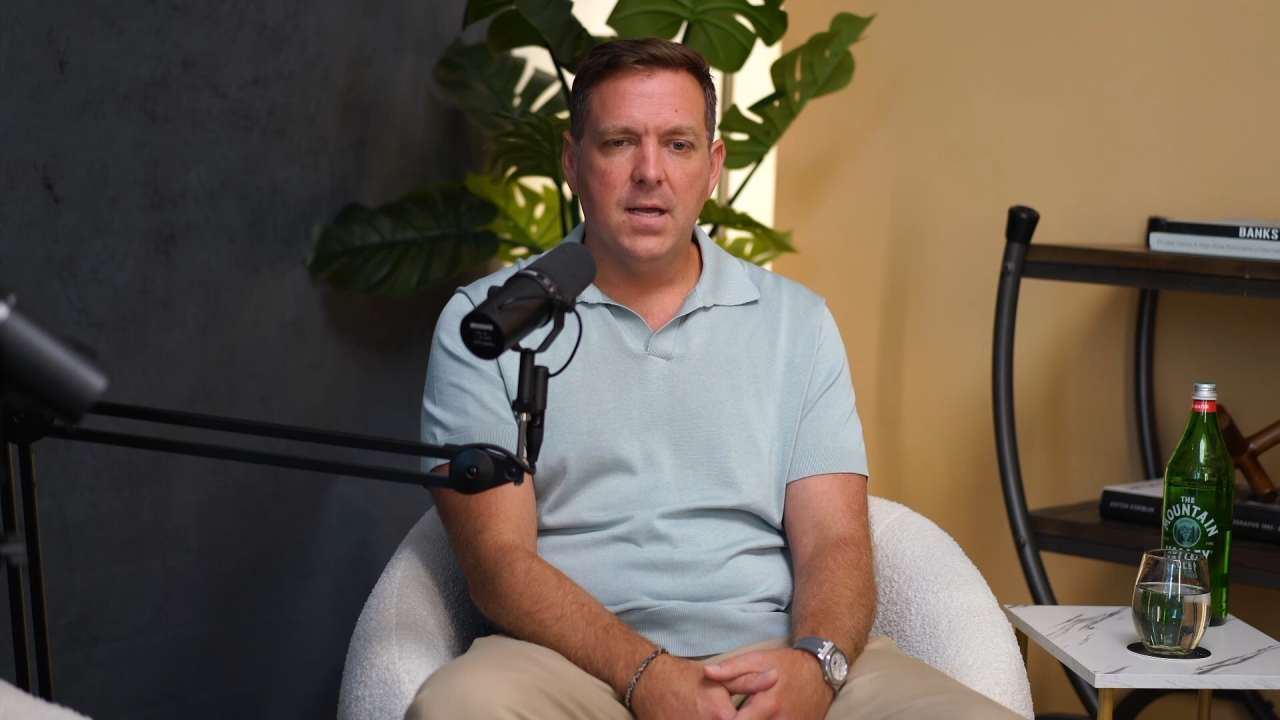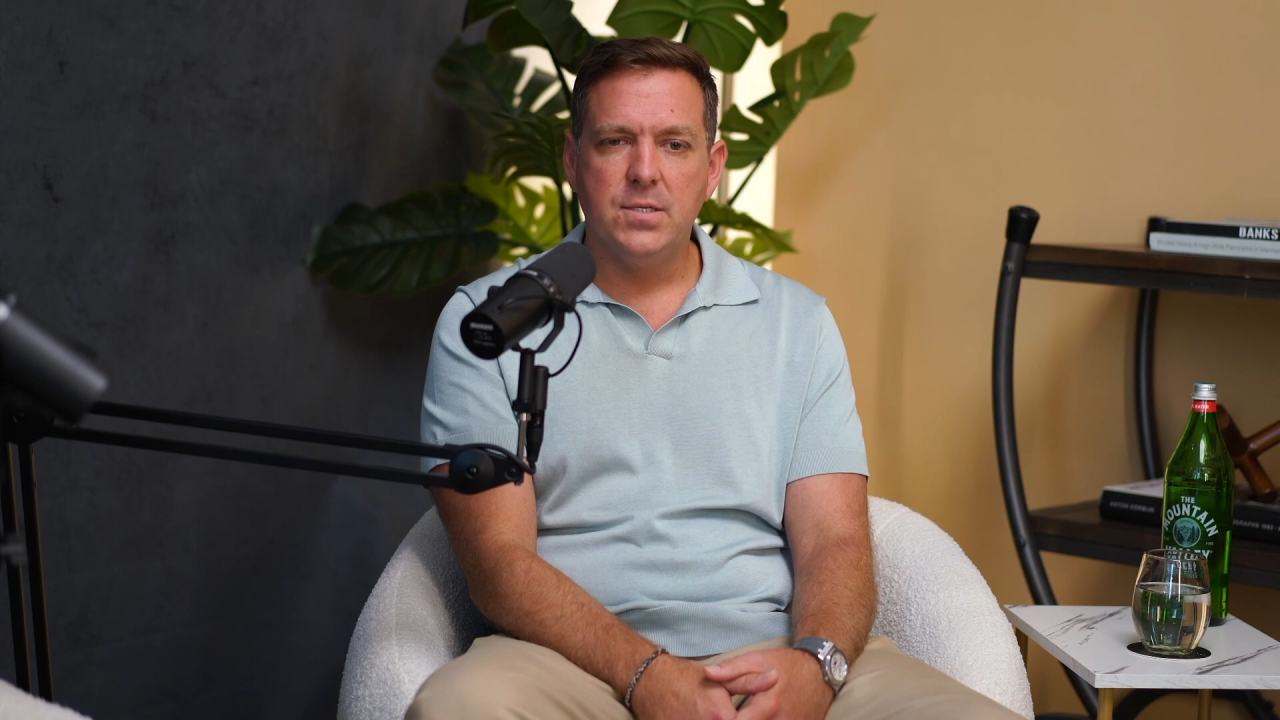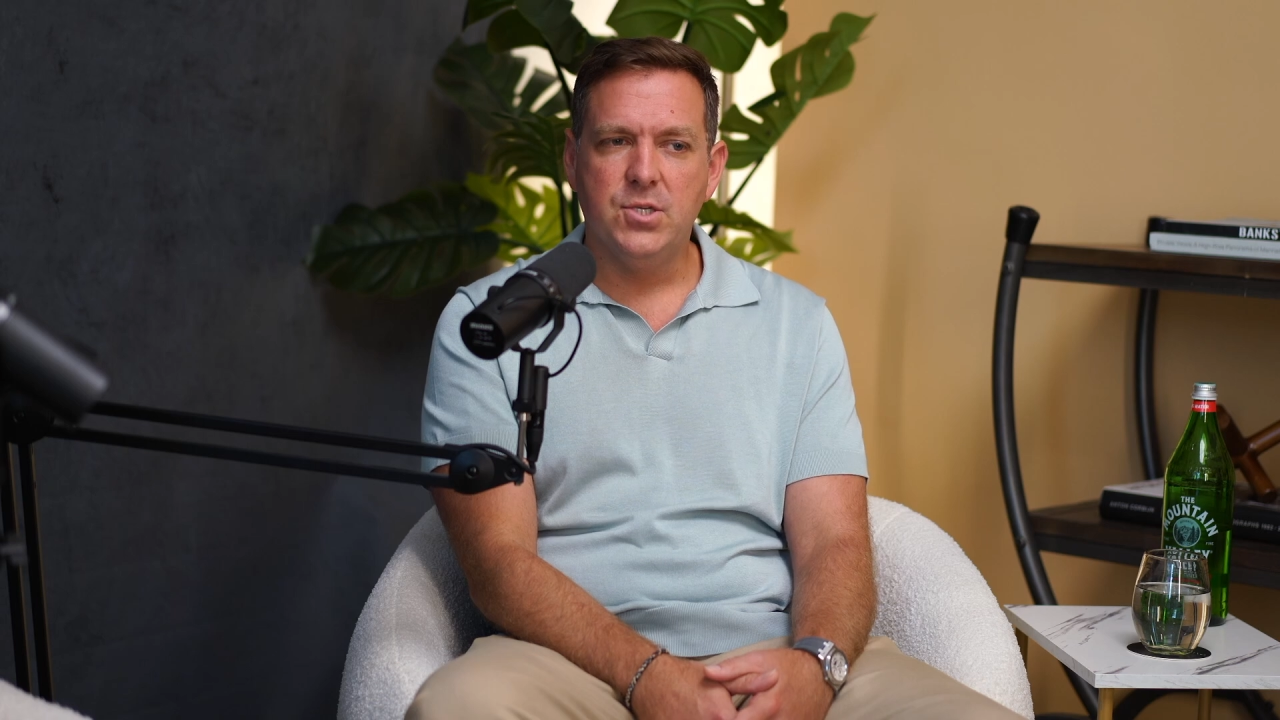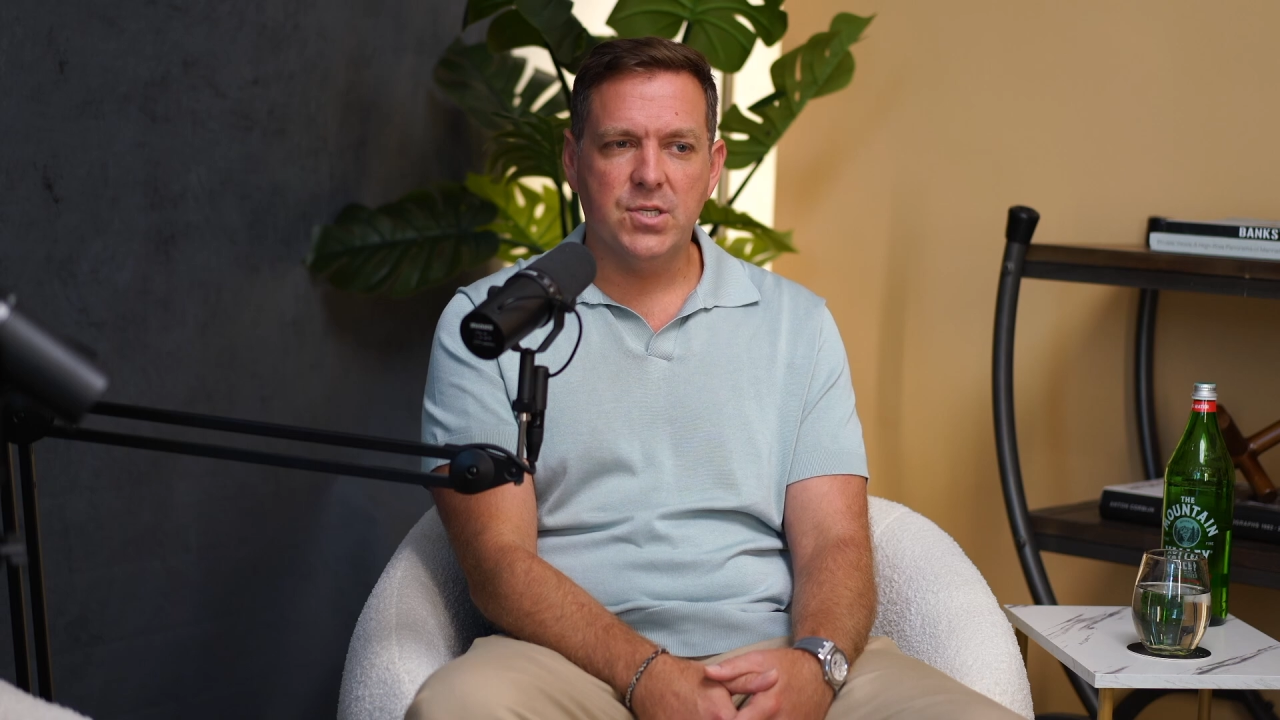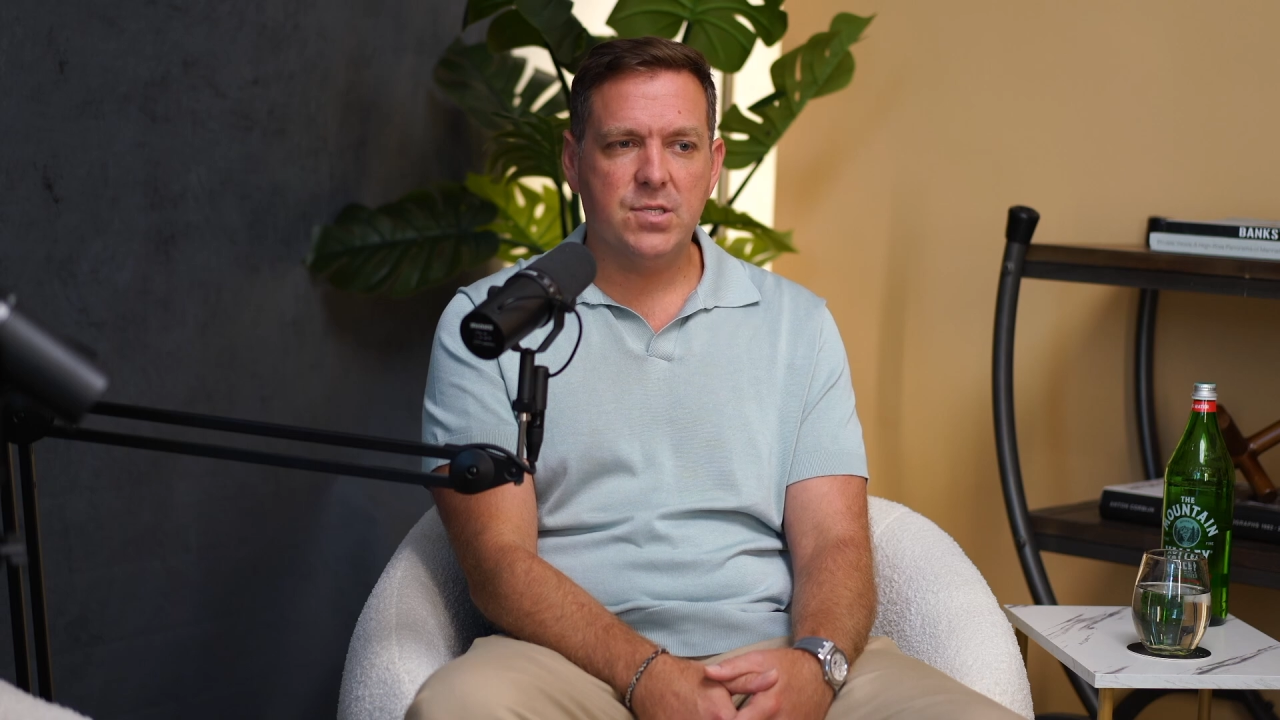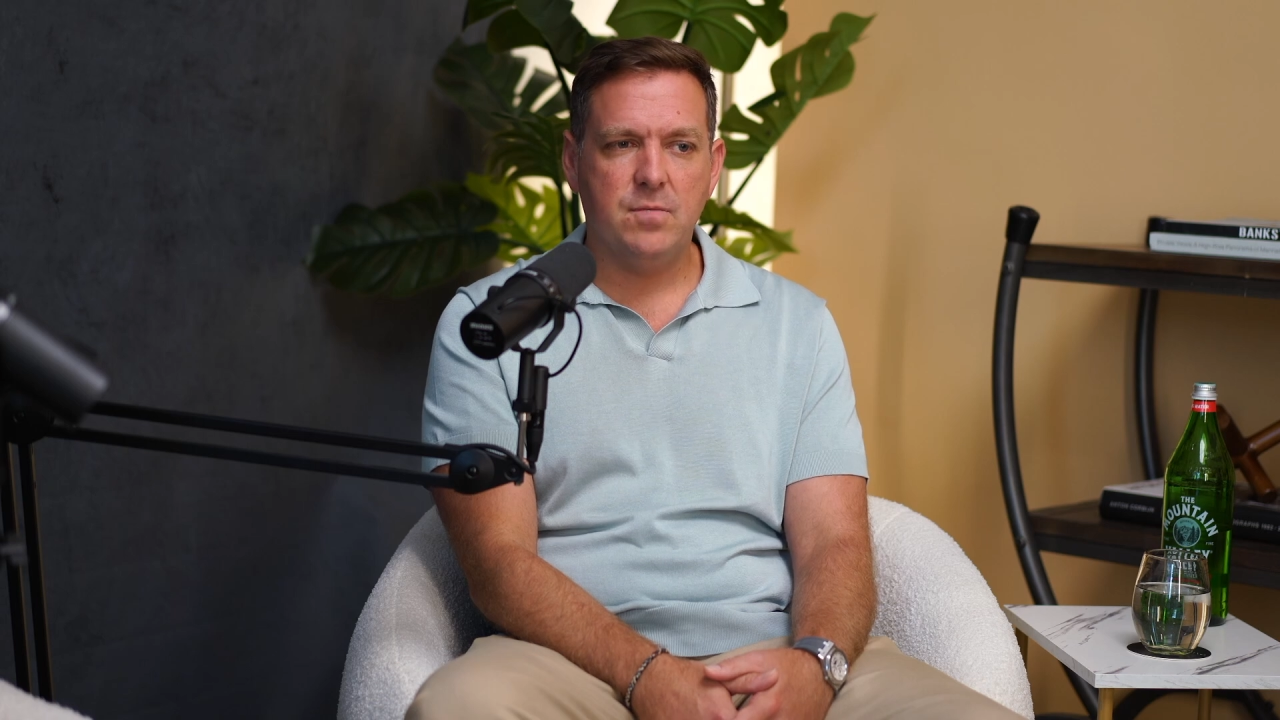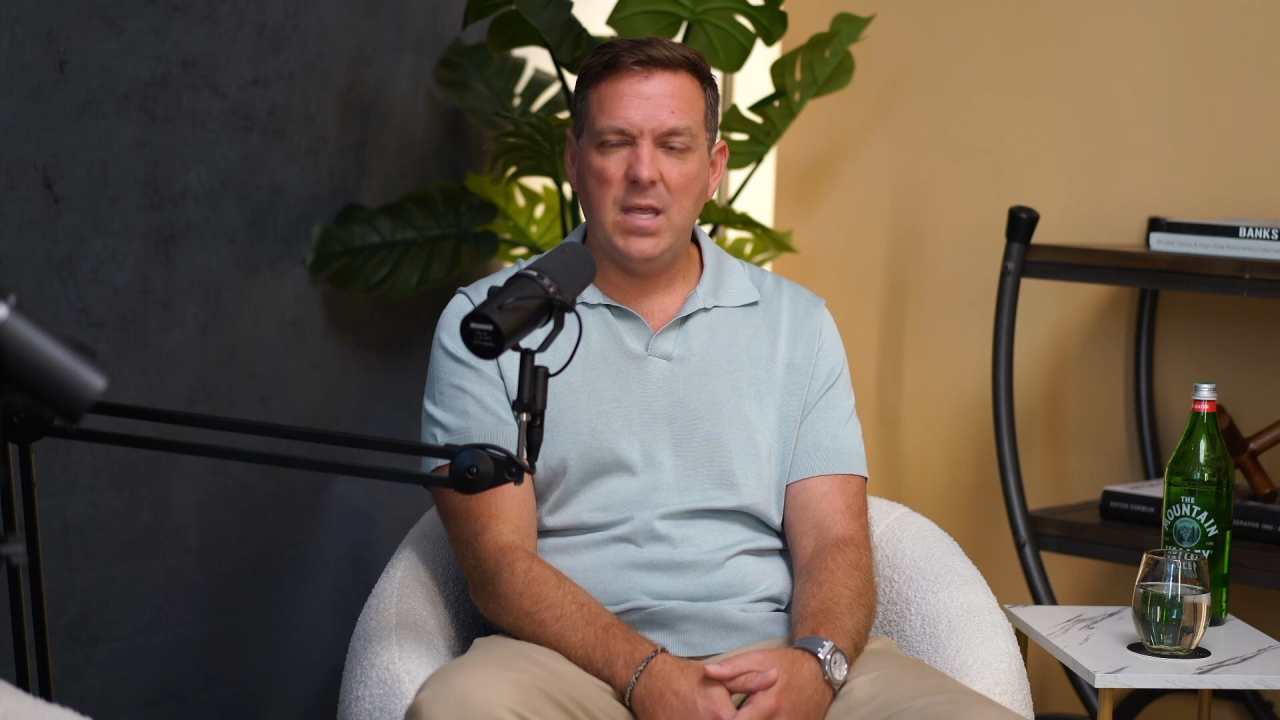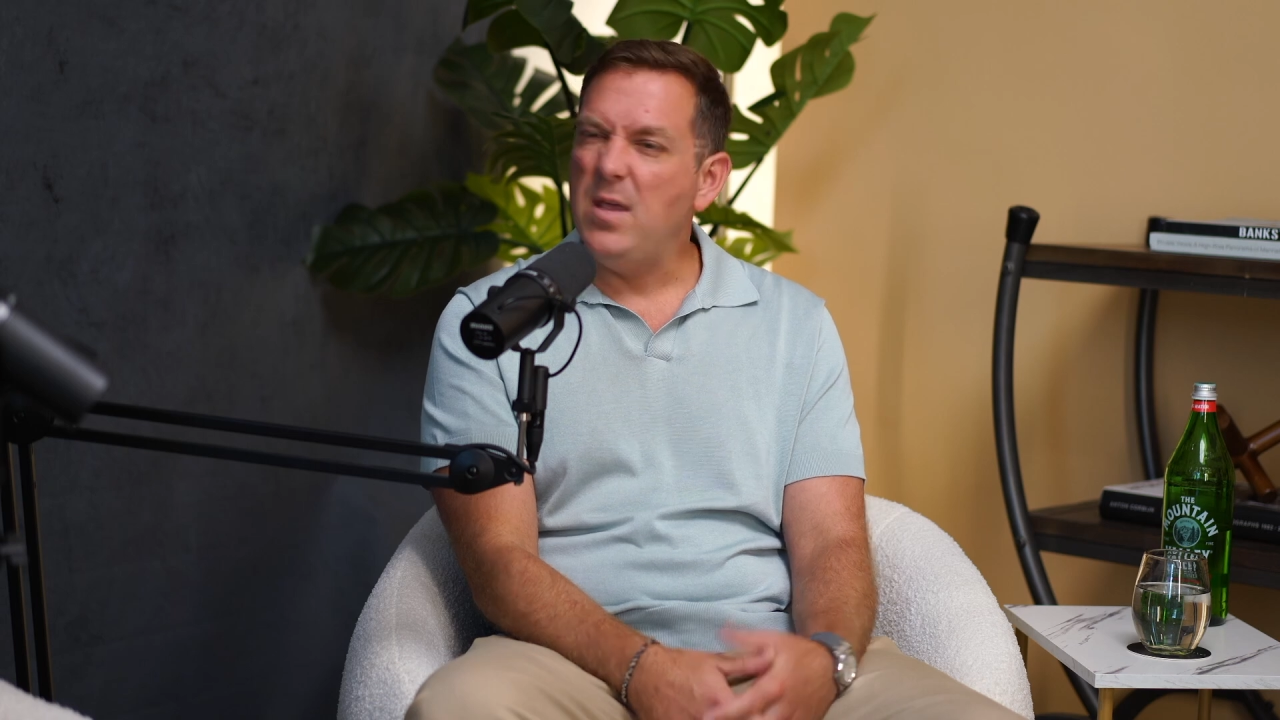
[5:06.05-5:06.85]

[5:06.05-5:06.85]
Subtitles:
just the